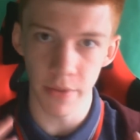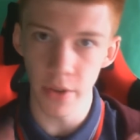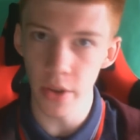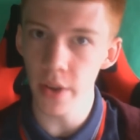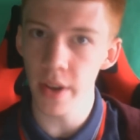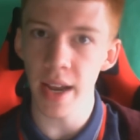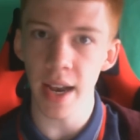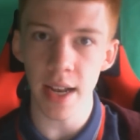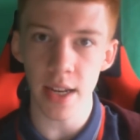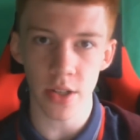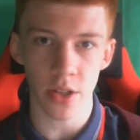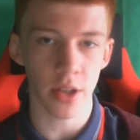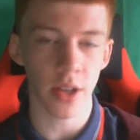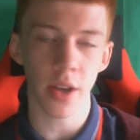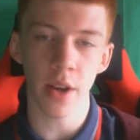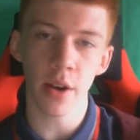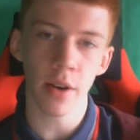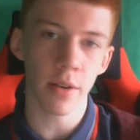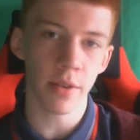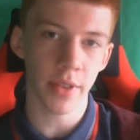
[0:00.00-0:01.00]
If you guys can
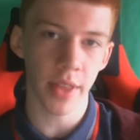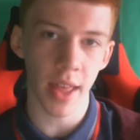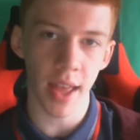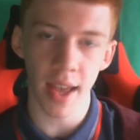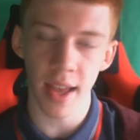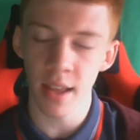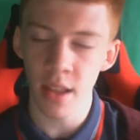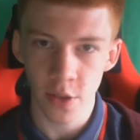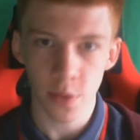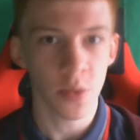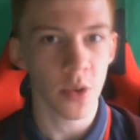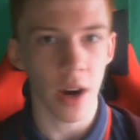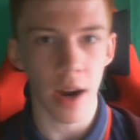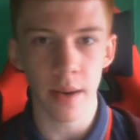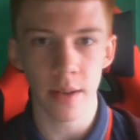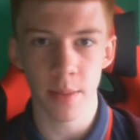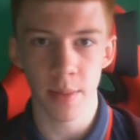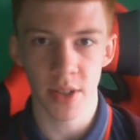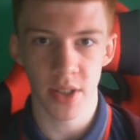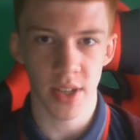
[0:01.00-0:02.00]
go over there,
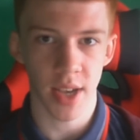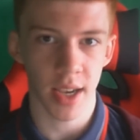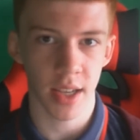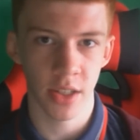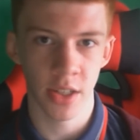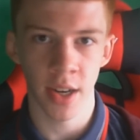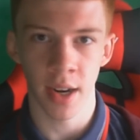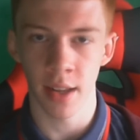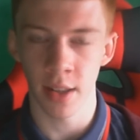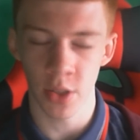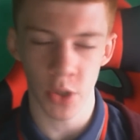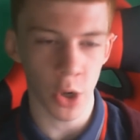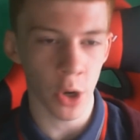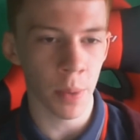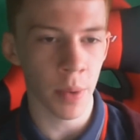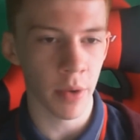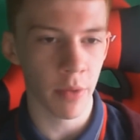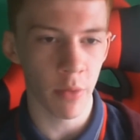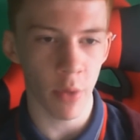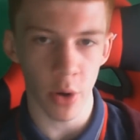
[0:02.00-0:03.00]
subscribe to my second channel, it's
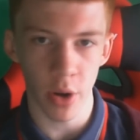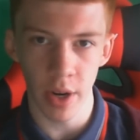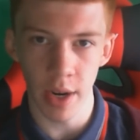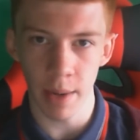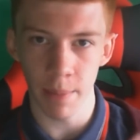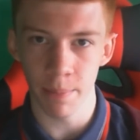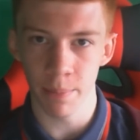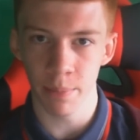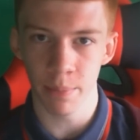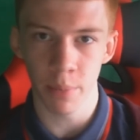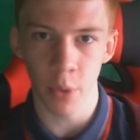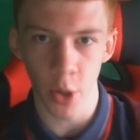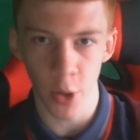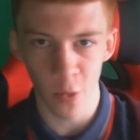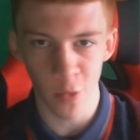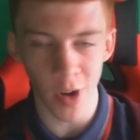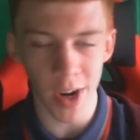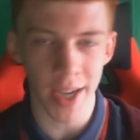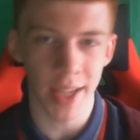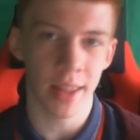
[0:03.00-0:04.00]
up and running, I'm
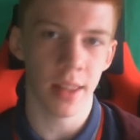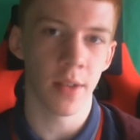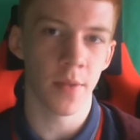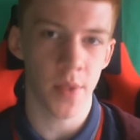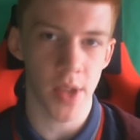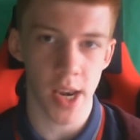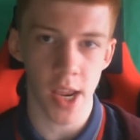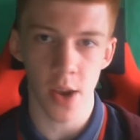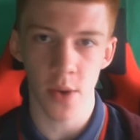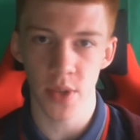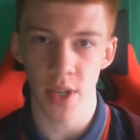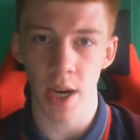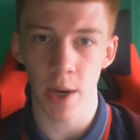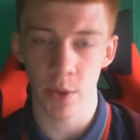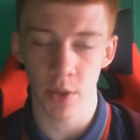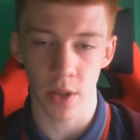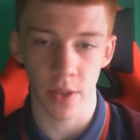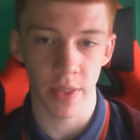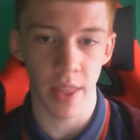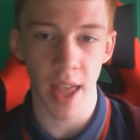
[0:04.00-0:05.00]
putting regular videos
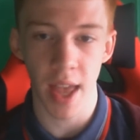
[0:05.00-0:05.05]
out on